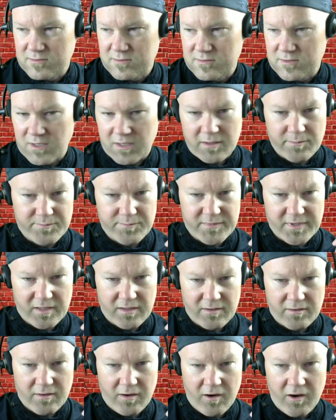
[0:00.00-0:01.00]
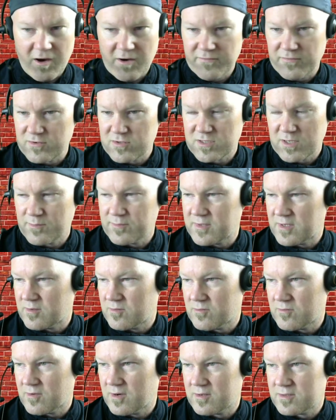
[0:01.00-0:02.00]
Jacob Dylan-Hoff or
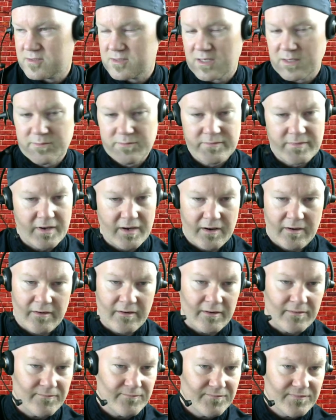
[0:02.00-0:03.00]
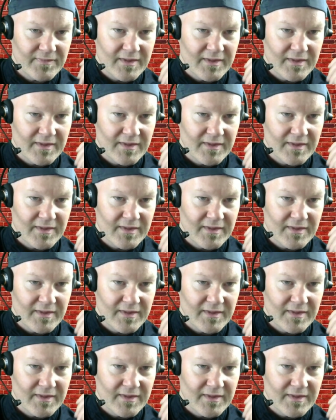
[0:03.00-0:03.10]
something, what is his name? I don't know.